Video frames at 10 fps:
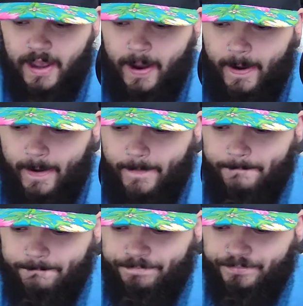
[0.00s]

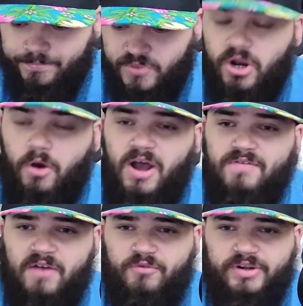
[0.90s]

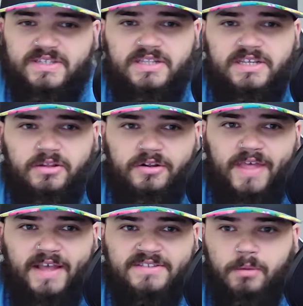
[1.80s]
I've recently learned
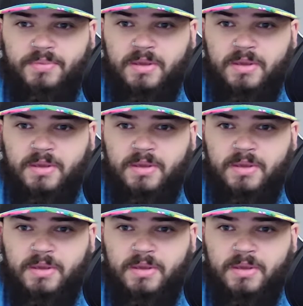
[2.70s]
that some